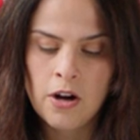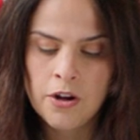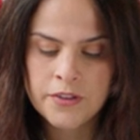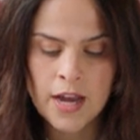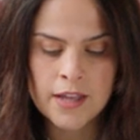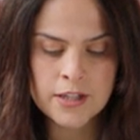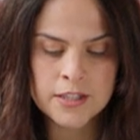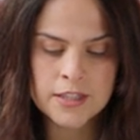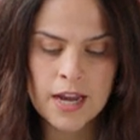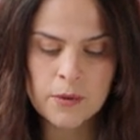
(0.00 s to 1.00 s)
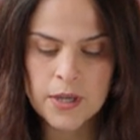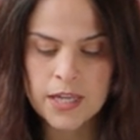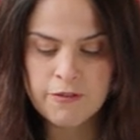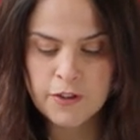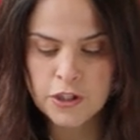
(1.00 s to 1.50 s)
On the other side,
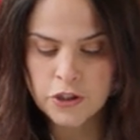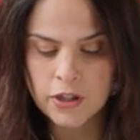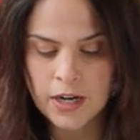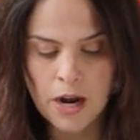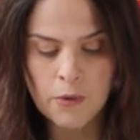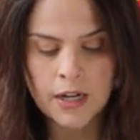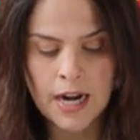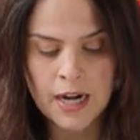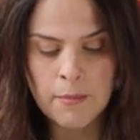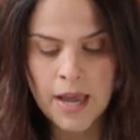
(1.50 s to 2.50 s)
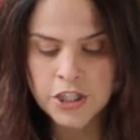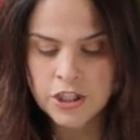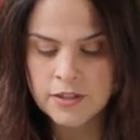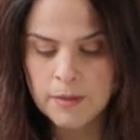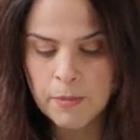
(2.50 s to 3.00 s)
we feature our air
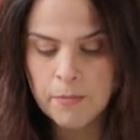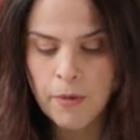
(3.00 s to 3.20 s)
mesh zipper